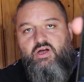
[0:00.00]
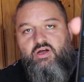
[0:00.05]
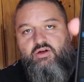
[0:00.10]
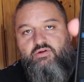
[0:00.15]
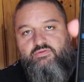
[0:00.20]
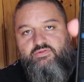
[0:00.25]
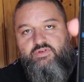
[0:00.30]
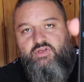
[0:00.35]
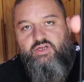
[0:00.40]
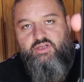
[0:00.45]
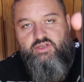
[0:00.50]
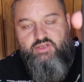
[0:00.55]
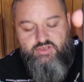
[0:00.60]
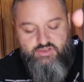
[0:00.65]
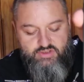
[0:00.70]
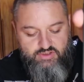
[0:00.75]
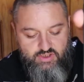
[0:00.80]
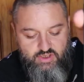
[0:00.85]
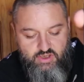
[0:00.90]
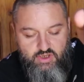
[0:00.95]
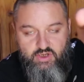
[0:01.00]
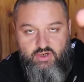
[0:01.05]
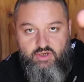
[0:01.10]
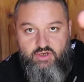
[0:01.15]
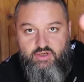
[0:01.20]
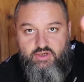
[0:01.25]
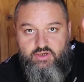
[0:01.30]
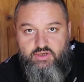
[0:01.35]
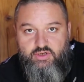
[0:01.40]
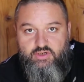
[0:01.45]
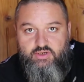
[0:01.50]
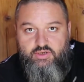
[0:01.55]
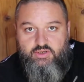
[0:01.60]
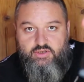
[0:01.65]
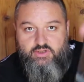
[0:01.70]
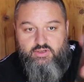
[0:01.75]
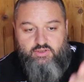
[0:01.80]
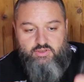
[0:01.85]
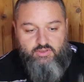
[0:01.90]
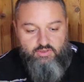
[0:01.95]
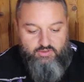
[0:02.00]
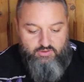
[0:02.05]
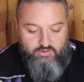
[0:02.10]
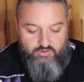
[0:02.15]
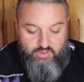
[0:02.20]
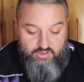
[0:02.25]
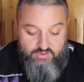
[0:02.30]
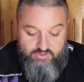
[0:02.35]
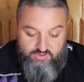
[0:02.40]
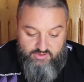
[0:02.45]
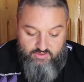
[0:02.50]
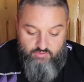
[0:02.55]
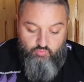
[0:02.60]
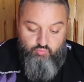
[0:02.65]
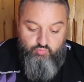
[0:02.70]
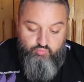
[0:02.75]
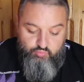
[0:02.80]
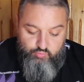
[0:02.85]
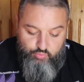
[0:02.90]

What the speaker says: of datas. That's a